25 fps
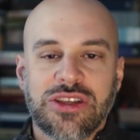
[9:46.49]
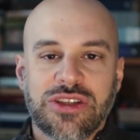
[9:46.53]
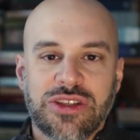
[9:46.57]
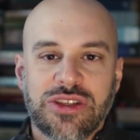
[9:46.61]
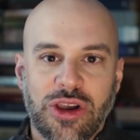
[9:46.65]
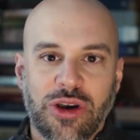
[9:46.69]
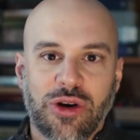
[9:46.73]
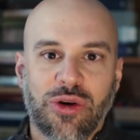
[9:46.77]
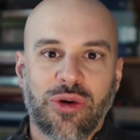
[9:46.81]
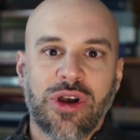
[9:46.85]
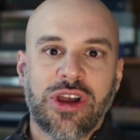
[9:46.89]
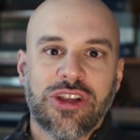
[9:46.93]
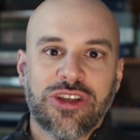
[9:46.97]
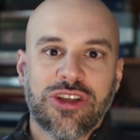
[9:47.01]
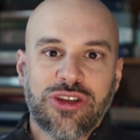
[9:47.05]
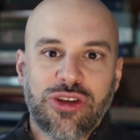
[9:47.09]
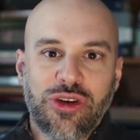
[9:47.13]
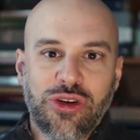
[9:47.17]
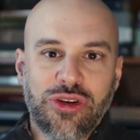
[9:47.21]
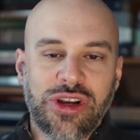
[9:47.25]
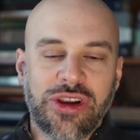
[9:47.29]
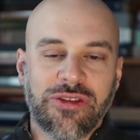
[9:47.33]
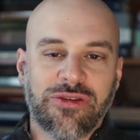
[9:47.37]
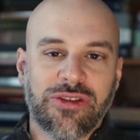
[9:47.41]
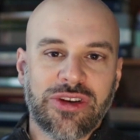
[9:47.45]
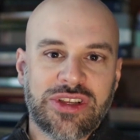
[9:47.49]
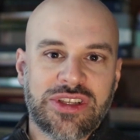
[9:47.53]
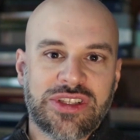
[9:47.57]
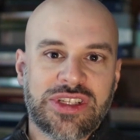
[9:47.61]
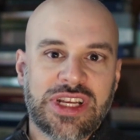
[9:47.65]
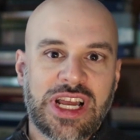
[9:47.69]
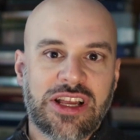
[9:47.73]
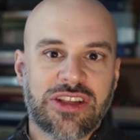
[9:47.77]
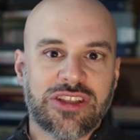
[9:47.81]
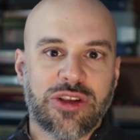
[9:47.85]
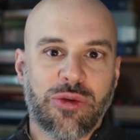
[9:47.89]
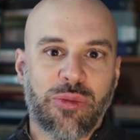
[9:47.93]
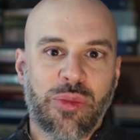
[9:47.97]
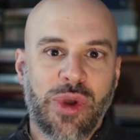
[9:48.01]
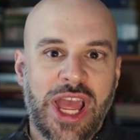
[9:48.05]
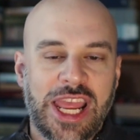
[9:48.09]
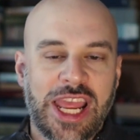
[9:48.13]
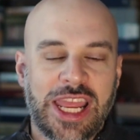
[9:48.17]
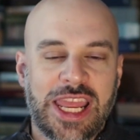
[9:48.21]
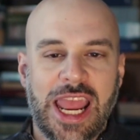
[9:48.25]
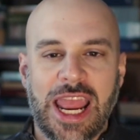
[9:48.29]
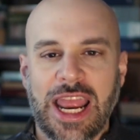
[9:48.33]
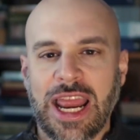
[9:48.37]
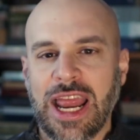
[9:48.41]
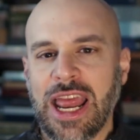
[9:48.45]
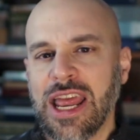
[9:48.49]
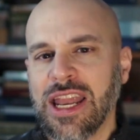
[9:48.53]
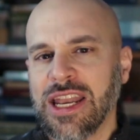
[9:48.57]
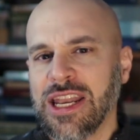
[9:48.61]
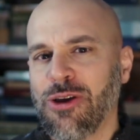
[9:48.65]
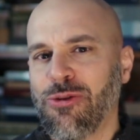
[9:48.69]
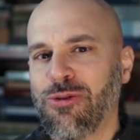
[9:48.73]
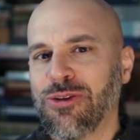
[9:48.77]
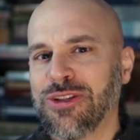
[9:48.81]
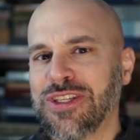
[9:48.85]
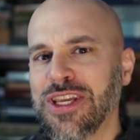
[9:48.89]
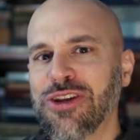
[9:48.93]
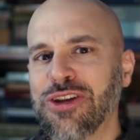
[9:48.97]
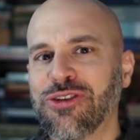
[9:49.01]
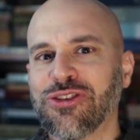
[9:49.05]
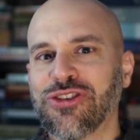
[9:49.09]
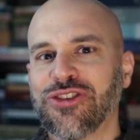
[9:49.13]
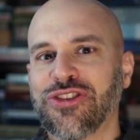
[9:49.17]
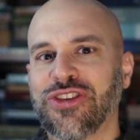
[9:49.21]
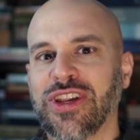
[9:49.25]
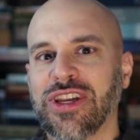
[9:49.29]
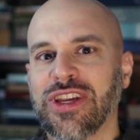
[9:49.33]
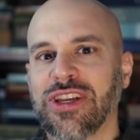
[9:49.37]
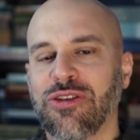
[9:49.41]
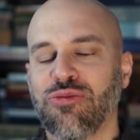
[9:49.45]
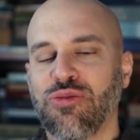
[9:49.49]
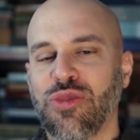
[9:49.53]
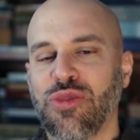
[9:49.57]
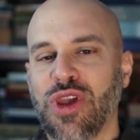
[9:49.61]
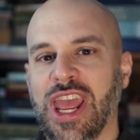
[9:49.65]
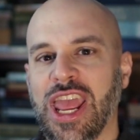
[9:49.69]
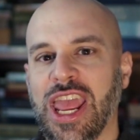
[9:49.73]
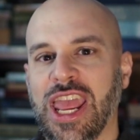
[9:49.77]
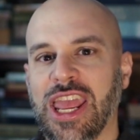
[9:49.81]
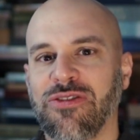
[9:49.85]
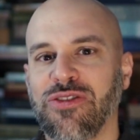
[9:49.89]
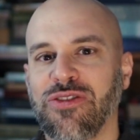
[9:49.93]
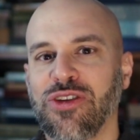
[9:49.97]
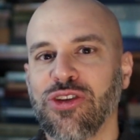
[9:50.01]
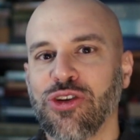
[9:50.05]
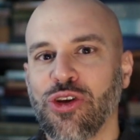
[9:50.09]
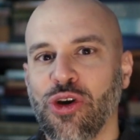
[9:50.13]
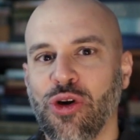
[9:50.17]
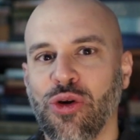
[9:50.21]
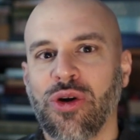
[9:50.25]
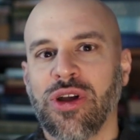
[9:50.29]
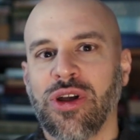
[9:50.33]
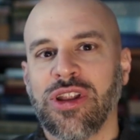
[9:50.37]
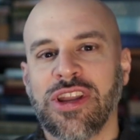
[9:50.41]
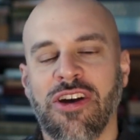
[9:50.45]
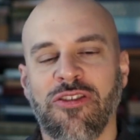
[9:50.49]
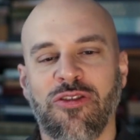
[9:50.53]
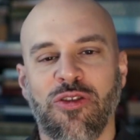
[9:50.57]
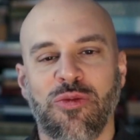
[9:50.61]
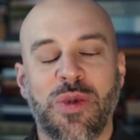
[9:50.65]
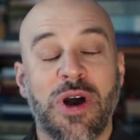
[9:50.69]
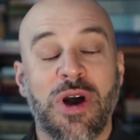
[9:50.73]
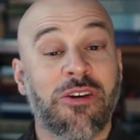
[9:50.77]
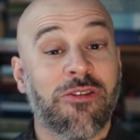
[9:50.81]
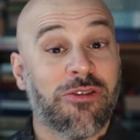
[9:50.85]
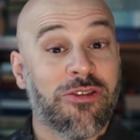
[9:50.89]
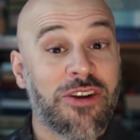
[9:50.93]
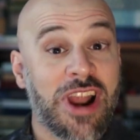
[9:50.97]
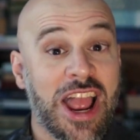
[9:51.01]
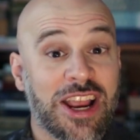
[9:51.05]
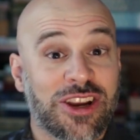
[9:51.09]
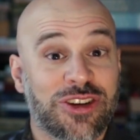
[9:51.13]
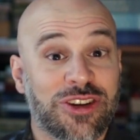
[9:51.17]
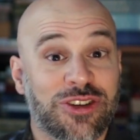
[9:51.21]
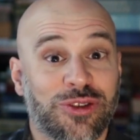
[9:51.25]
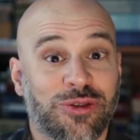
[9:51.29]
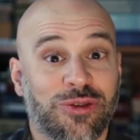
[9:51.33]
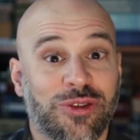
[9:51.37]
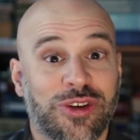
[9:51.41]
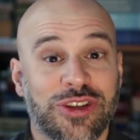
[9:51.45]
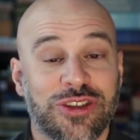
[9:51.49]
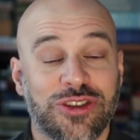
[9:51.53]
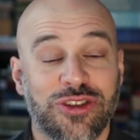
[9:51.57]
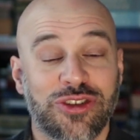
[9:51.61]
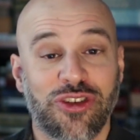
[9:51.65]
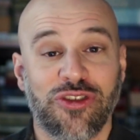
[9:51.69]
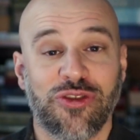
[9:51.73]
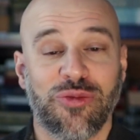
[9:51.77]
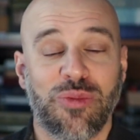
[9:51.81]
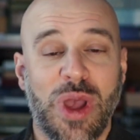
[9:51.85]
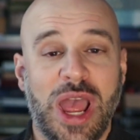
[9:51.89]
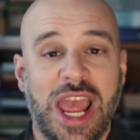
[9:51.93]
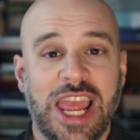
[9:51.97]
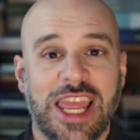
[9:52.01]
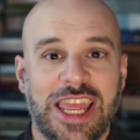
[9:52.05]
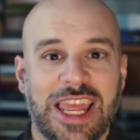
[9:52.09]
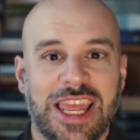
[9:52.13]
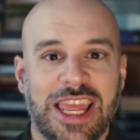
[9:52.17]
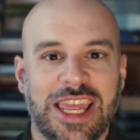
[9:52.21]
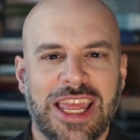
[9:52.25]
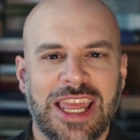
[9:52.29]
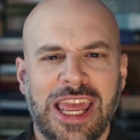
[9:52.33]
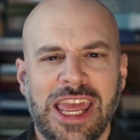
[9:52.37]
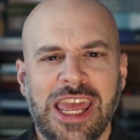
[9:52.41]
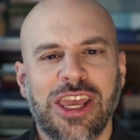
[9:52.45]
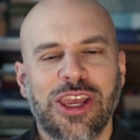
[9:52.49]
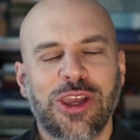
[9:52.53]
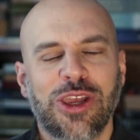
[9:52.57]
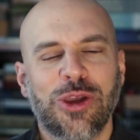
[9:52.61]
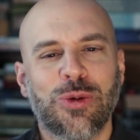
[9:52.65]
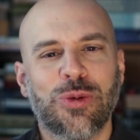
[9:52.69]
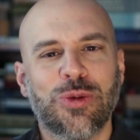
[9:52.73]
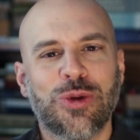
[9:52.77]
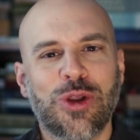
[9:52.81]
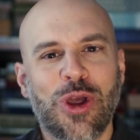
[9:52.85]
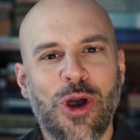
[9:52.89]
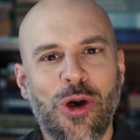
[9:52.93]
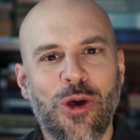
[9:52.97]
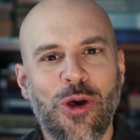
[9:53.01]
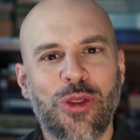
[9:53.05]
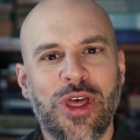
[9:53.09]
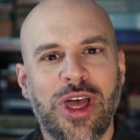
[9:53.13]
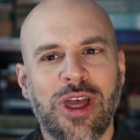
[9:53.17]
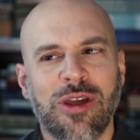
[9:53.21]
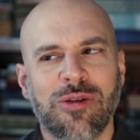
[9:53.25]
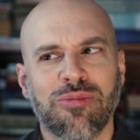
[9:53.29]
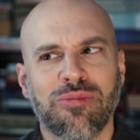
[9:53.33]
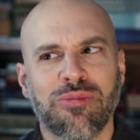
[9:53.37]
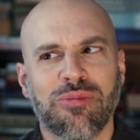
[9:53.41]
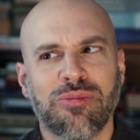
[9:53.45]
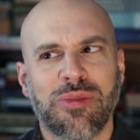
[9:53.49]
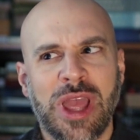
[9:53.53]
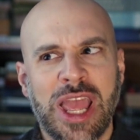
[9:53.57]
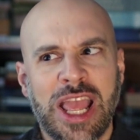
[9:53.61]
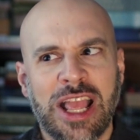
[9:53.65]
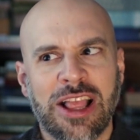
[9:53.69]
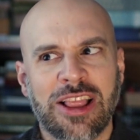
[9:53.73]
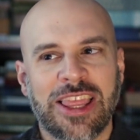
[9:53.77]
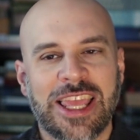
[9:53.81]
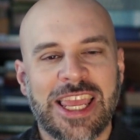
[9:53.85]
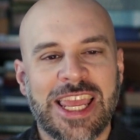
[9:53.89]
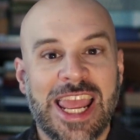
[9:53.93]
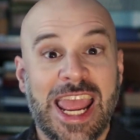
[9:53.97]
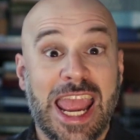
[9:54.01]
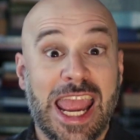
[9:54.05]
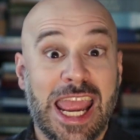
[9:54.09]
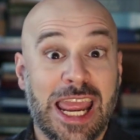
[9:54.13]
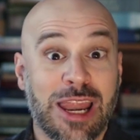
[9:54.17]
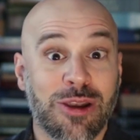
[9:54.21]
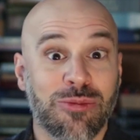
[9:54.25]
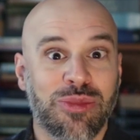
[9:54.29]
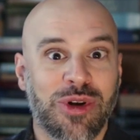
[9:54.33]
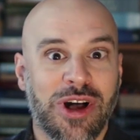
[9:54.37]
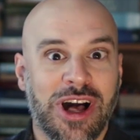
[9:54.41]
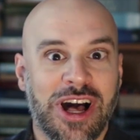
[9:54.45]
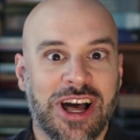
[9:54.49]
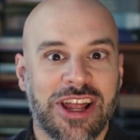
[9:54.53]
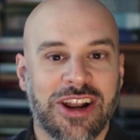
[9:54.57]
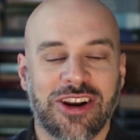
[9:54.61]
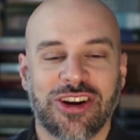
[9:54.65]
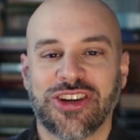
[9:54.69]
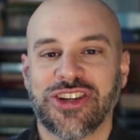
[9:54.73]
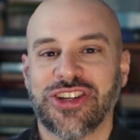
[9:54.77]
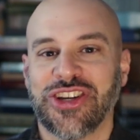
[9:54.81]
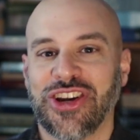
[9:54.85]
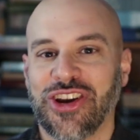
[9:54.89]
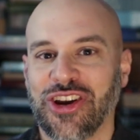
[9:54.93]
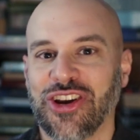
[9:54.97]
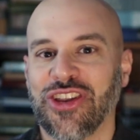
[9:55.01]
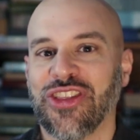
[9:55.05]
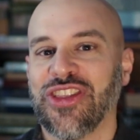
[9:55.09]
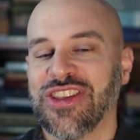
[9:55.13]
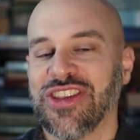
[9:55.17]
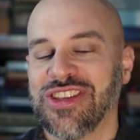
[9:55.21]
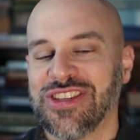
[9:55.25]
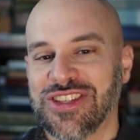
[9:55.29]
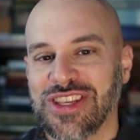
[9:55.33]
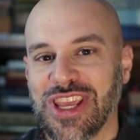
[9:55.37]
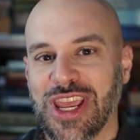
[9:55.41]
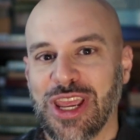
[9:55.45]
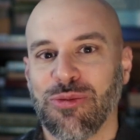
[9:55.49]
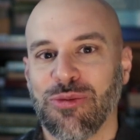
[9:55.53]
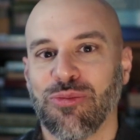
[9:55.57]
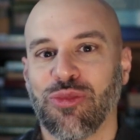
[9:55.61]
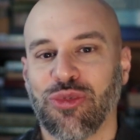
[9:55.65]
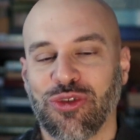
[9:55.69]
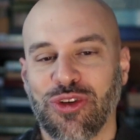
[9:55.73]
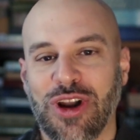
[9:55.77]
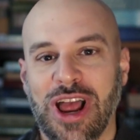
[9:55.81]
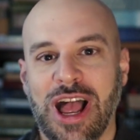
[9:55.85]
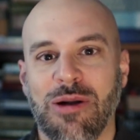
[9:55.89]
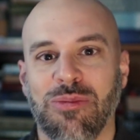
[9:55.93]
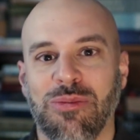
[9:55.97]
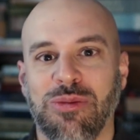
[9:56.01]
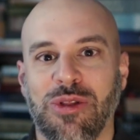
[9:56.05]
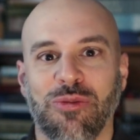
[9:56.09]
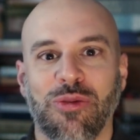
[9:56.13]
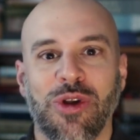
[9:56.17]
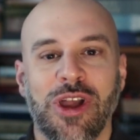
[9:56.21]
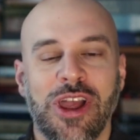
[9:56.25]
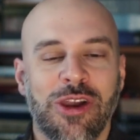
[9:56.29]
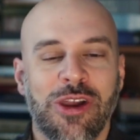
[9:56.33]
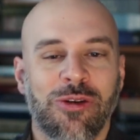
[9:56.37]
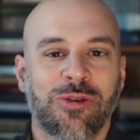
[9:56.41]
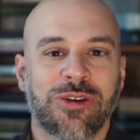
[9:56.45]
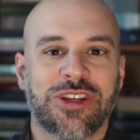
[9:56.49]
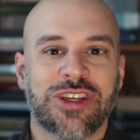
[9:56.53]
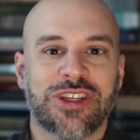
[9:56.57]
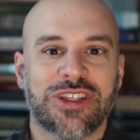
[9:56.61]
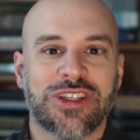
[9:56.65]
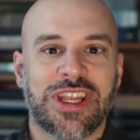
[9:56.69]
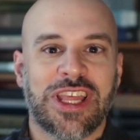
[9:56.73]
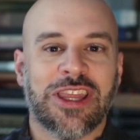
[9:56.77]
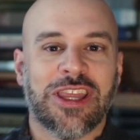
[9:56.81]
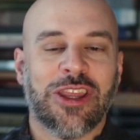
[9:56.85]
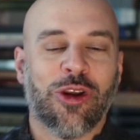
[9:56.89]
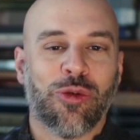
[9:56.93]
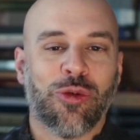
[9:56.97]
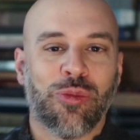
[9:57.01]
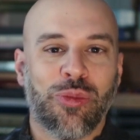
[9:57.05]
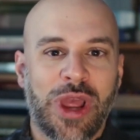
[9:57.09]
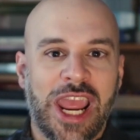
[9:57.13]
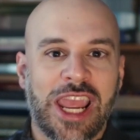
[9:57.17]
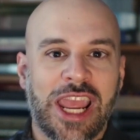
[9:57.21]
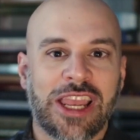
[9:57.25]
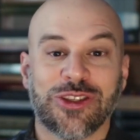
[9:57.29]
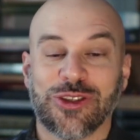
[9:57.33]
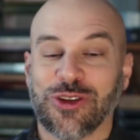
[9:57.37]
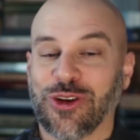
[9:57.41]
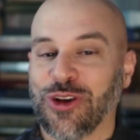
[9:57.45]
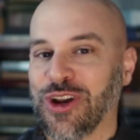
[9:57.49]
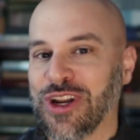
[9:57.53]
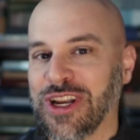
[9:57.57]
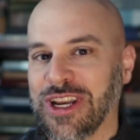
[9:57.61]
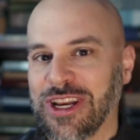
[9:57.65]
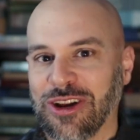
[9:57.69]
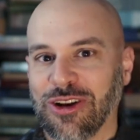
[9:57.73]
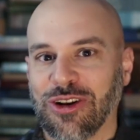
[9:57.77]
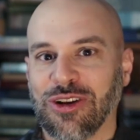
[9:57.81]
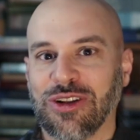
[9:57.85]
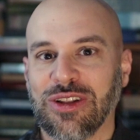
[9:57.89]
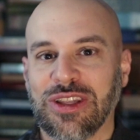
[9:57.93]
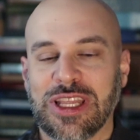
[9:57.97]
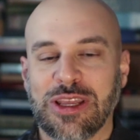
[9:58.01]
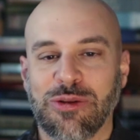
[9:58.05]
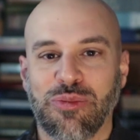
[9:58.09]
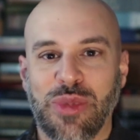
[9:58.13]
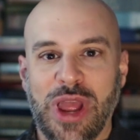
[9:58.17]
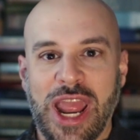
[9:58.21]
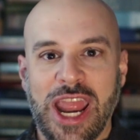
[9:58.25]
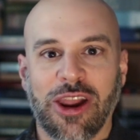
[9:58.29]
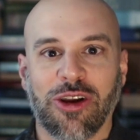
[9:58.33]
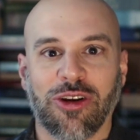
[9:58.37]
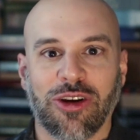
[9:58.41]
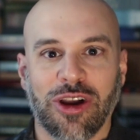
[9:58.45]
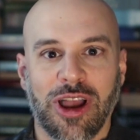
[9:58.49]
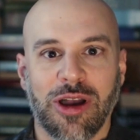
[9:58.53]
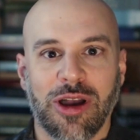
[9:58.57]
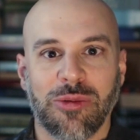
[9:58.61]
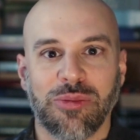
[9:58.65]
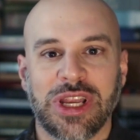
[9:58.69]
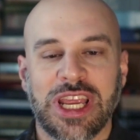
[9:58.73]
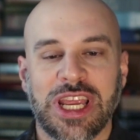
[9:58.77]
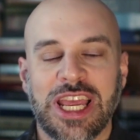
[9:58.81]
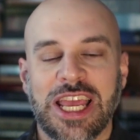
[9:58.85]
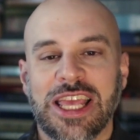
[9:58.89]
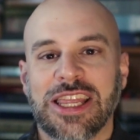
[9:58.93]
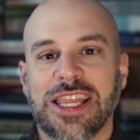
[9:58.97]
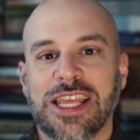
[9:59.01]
So two different styles of banking. Now, what's interesting to me, if you know enough about fractional reserve banking, you know that Bailey and Potter share the same problem, which is that their banks are inherently bankrupt.